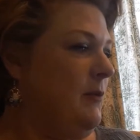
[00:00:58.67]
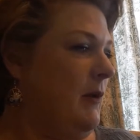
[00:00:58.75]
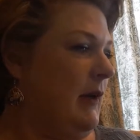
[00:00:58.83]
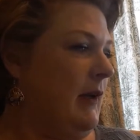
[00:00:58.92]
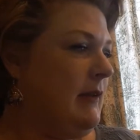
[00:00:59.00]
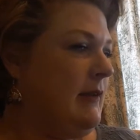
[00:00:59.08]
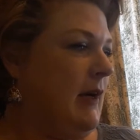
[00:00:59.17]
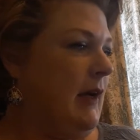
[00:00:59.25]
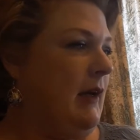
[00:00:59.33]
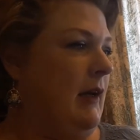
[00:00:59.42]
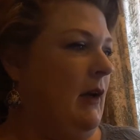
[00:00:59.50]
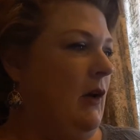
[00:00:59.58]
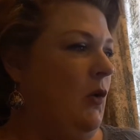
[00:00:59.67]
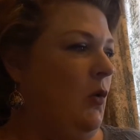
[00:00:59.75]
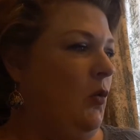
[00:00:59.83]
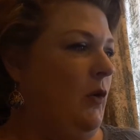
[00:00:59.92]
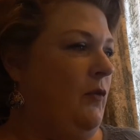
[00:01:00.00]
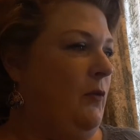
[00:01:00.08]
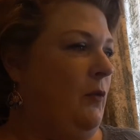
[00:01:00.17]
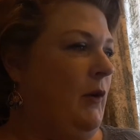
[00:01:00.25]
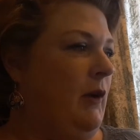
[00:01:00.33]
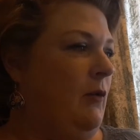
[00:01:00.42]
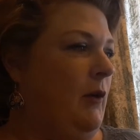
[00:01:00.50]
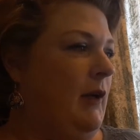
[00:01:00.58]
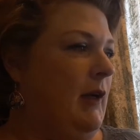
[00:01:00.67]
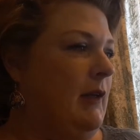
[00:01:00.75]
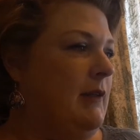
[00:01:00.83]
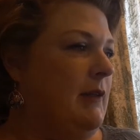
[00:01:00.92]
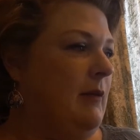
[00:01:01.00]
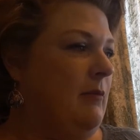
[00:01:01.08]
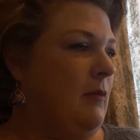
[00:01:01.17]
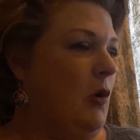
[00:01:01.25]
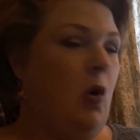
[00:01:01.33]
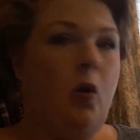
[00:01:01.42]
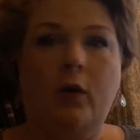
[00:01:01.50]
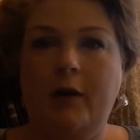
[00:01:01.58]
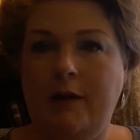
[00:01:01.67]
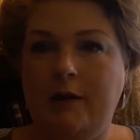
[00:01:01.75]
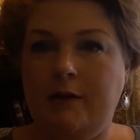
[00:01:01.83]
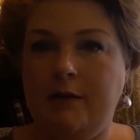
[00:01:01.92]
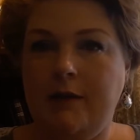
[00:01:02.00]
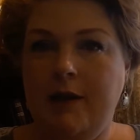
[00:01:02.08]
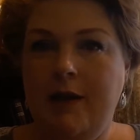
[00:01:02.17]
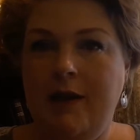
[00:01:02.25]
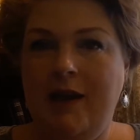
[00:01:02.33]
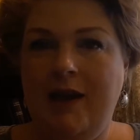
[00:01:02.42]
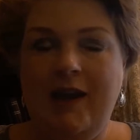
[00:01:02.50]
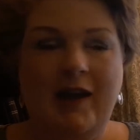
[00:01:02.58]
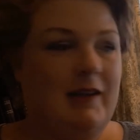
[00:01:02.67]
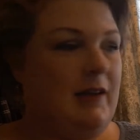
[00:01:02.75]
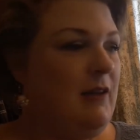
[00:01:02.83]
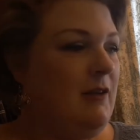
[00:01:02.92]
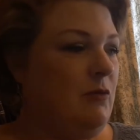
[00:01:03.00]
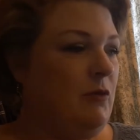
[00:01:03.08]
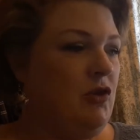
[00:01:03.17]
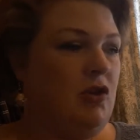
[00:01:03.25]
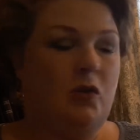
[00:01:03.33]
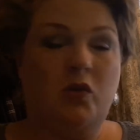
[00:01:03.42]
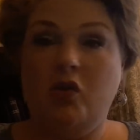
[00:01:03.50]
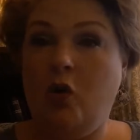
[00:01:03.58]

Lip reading: one is we need some coins, and this one shows